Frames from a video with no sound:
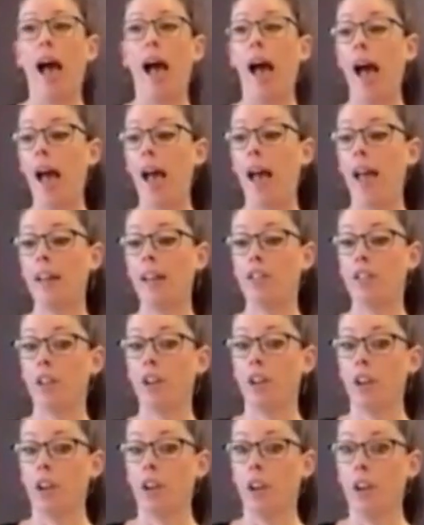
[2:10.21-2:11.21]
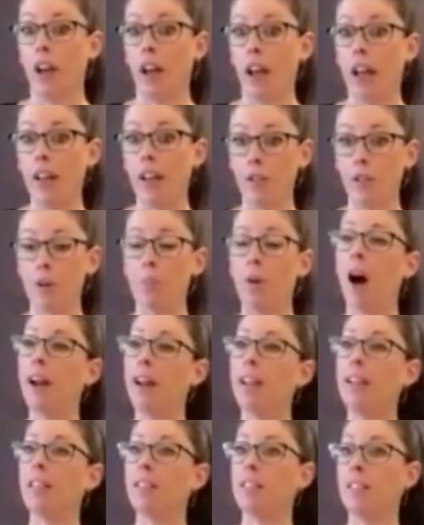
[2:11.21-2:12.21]
And if your
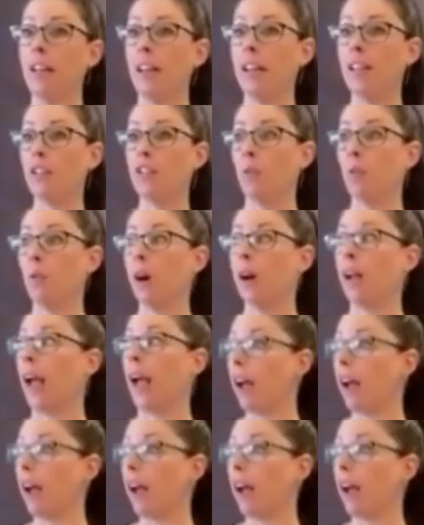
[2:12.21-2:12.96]
body is needing to work